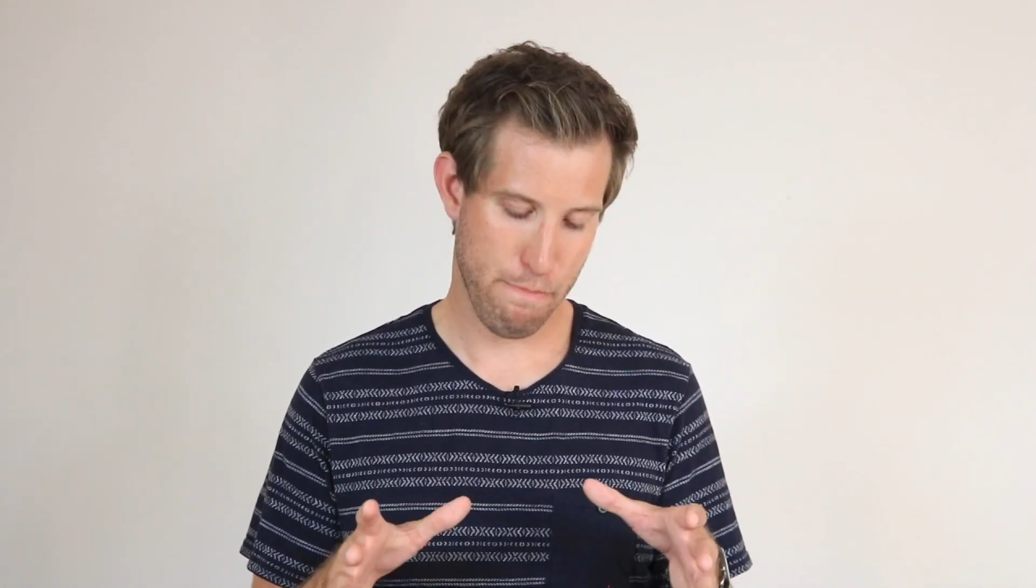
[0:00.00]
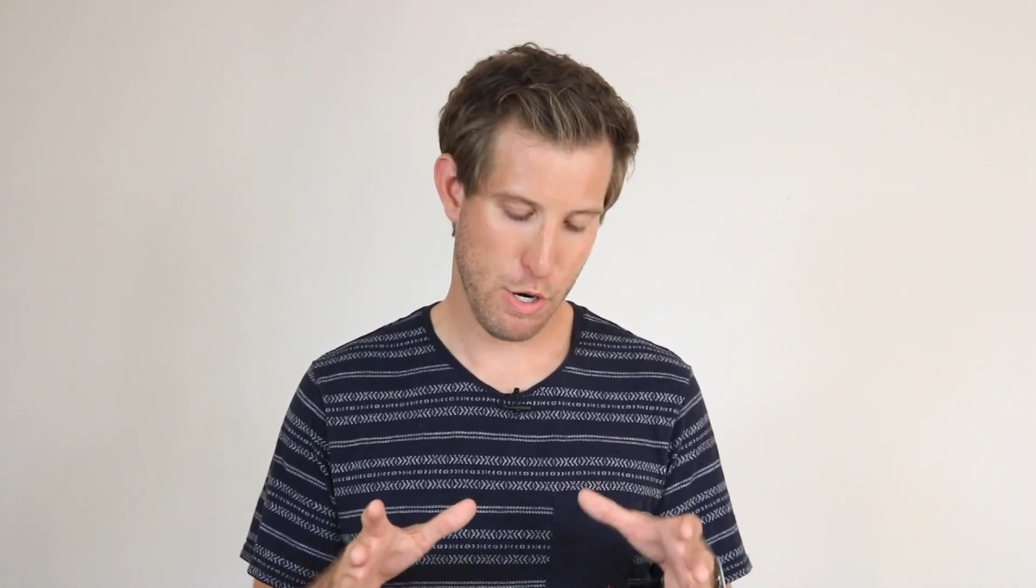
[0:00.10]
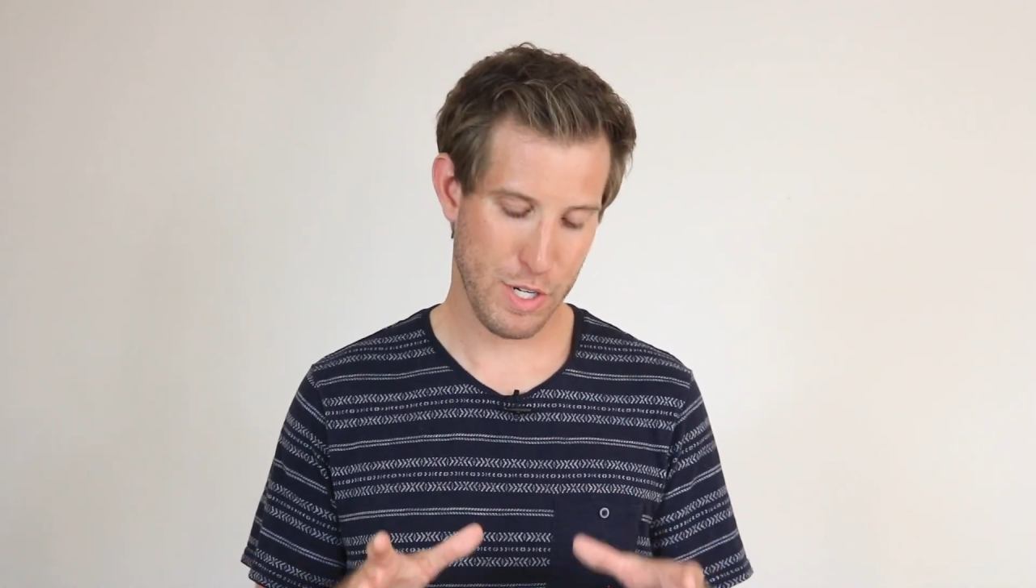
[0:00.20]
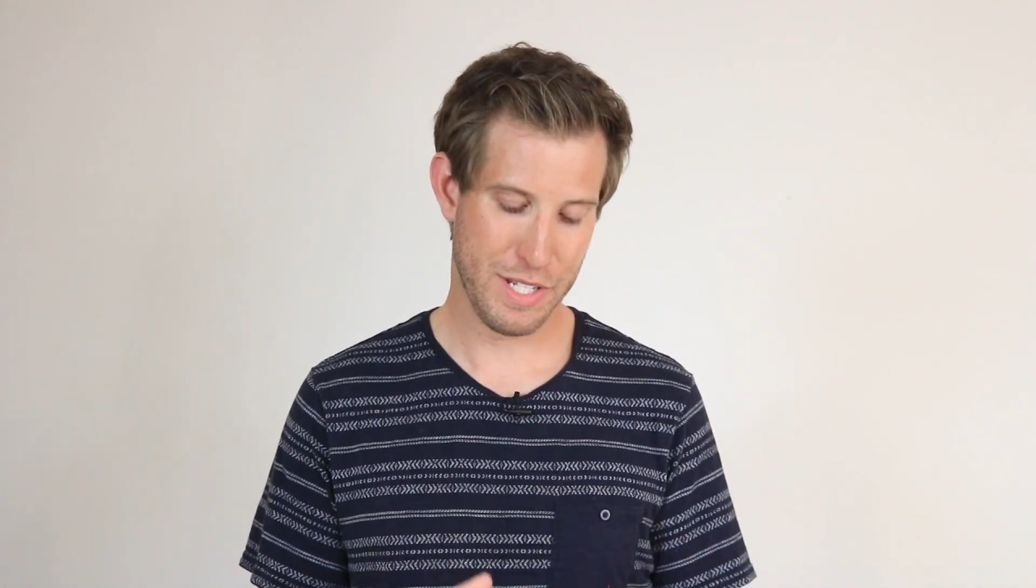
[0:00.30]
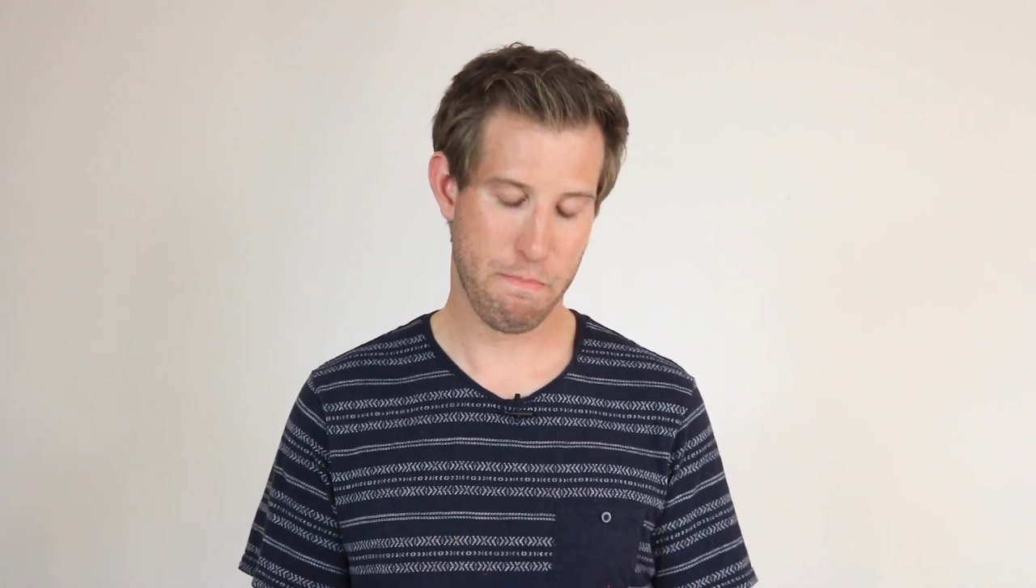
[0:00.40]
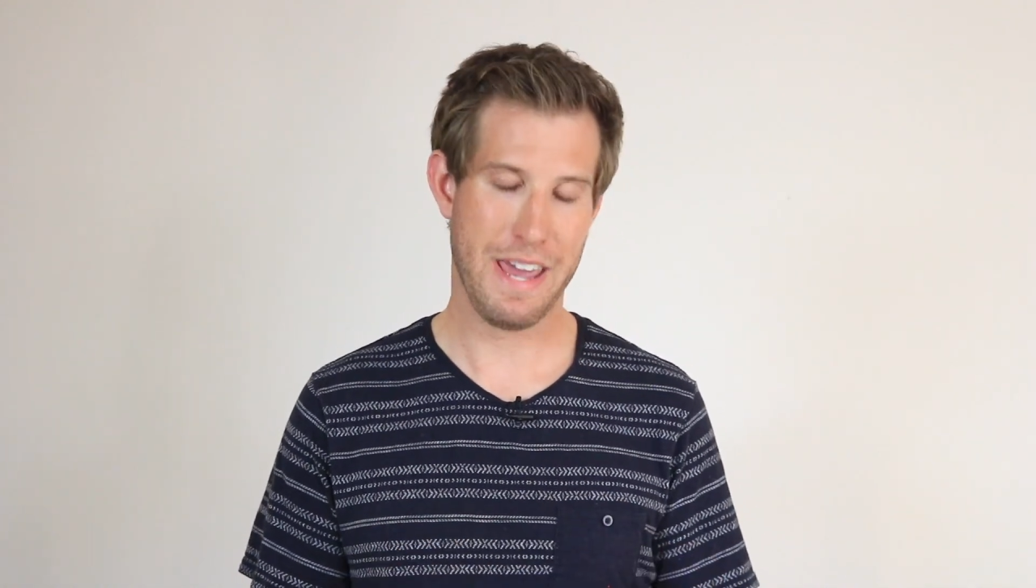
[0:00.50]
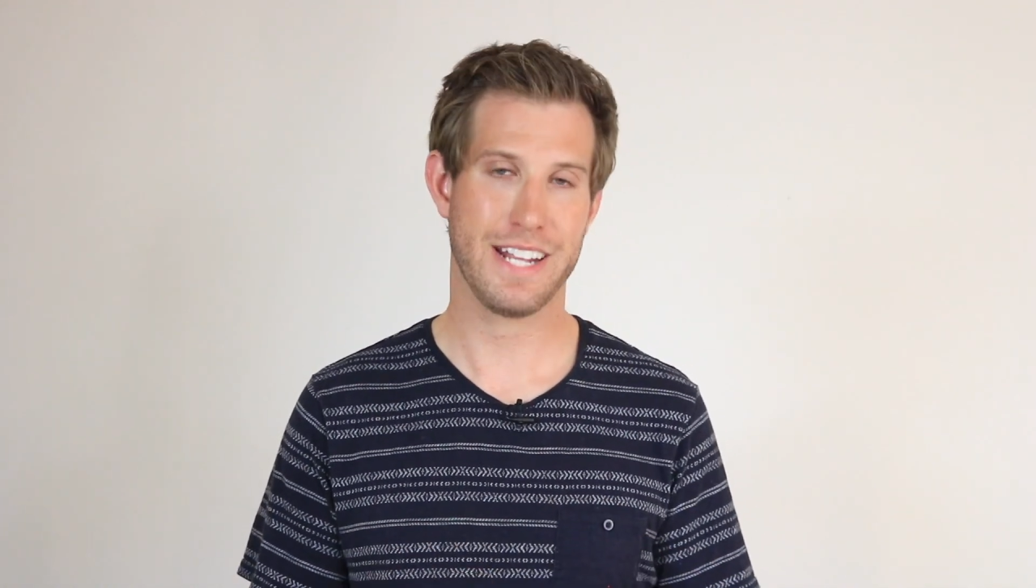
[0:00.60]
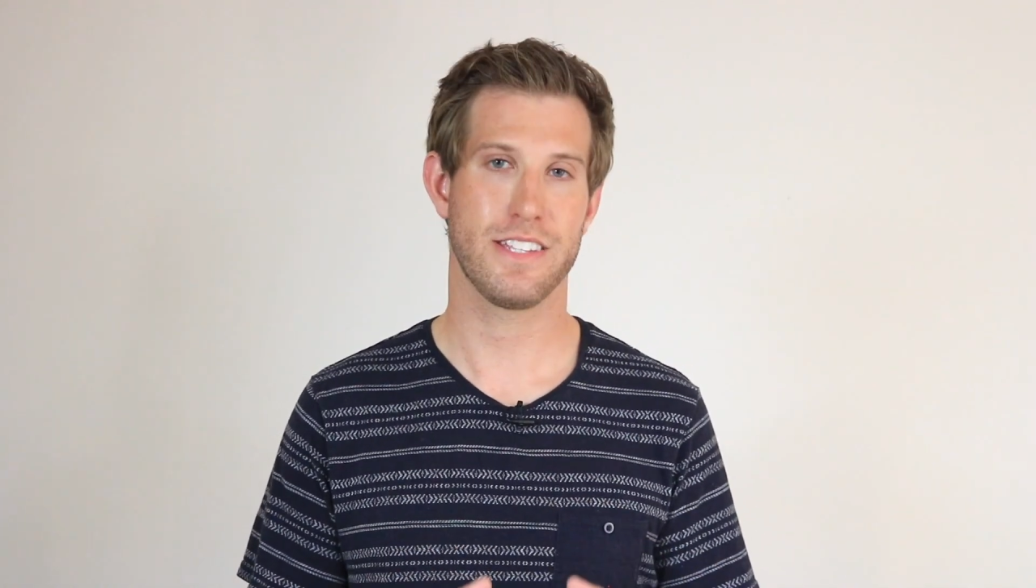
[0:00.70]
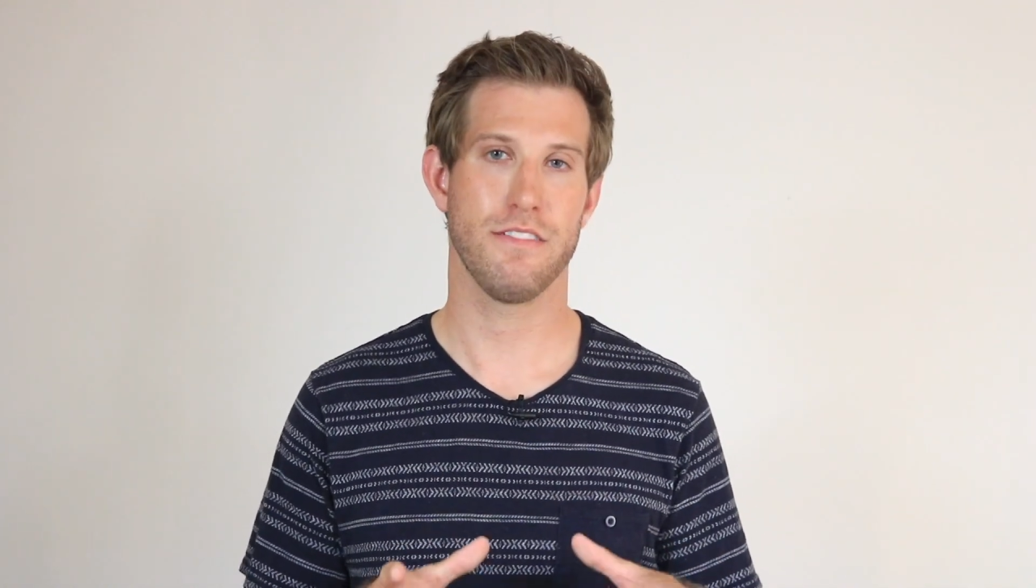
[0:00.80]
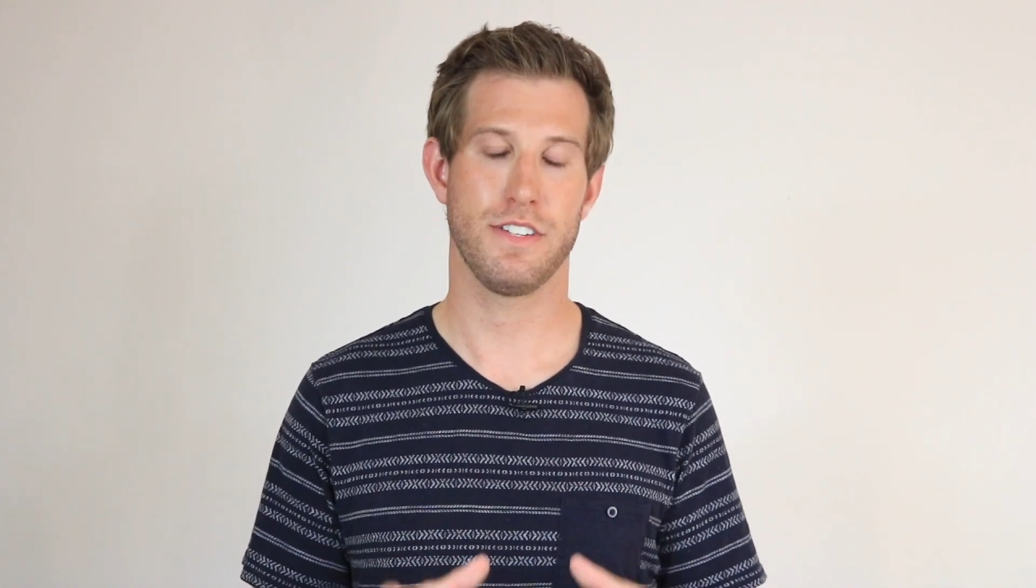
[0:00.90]

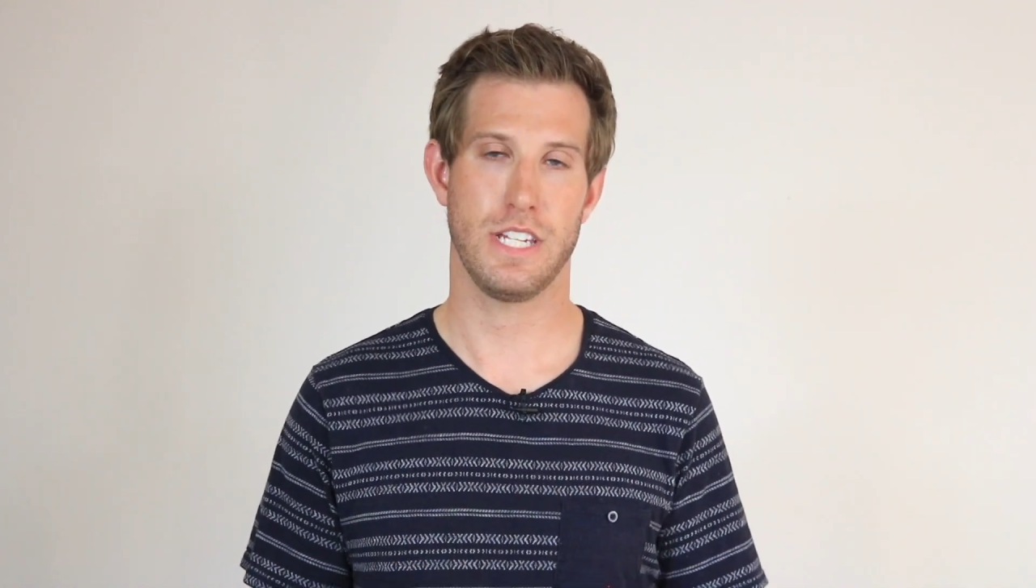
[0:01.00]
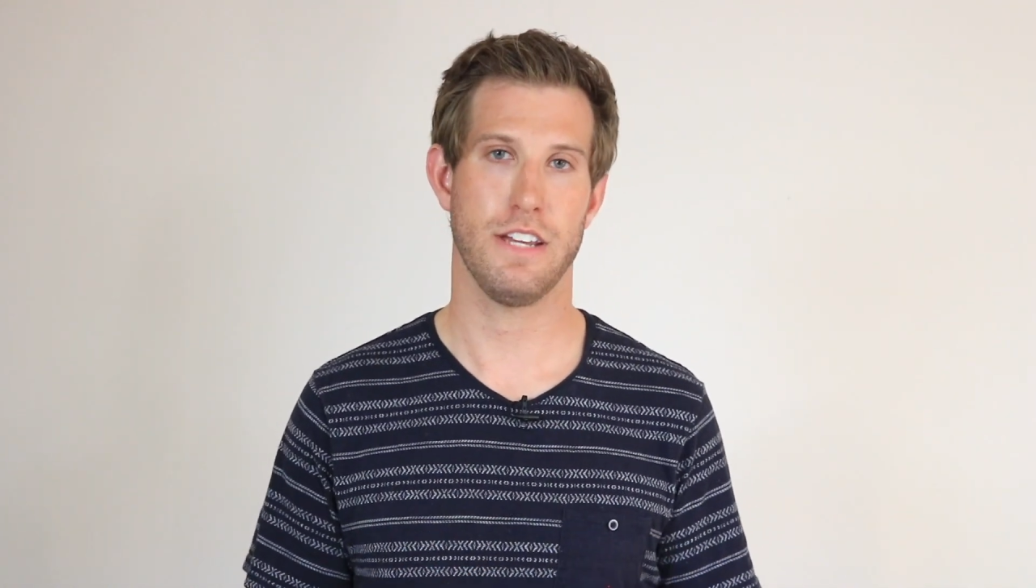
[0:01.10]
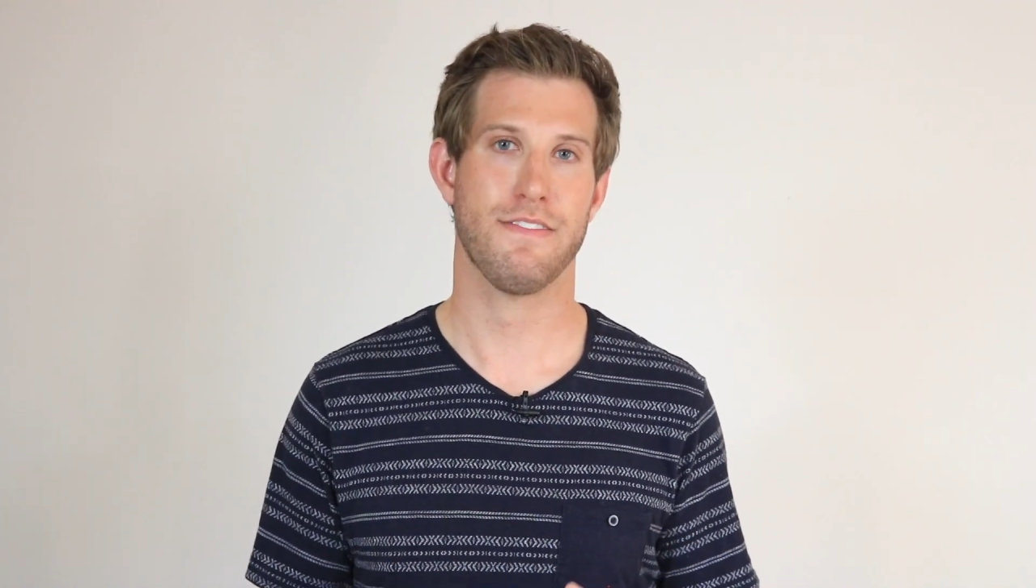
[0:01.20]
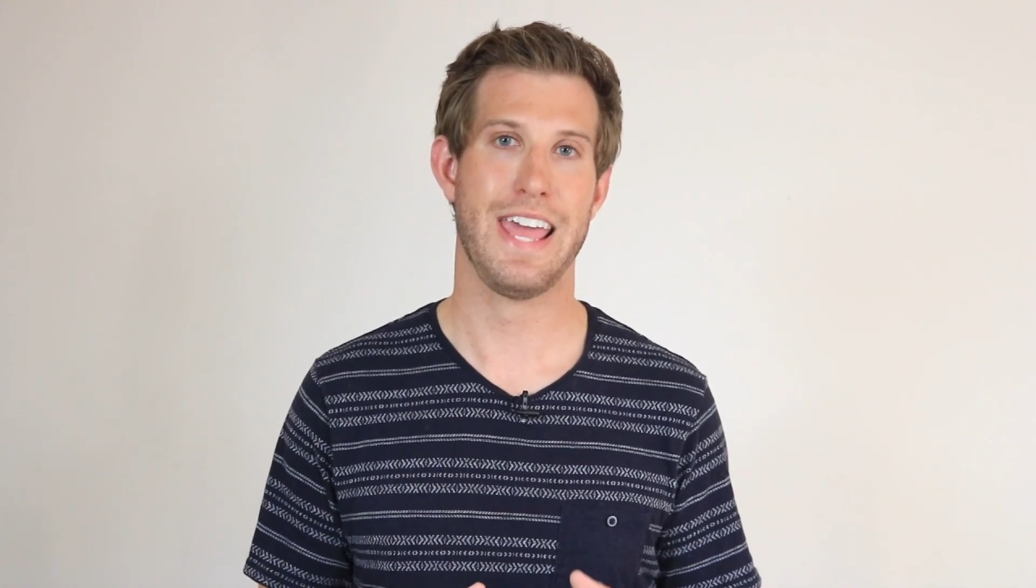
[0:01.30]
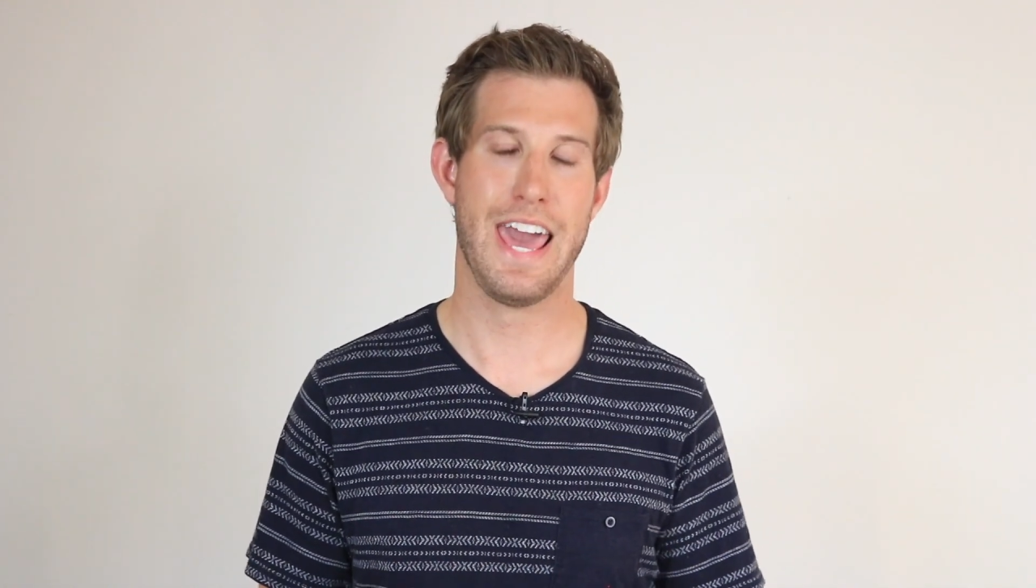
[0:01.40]
perspective shift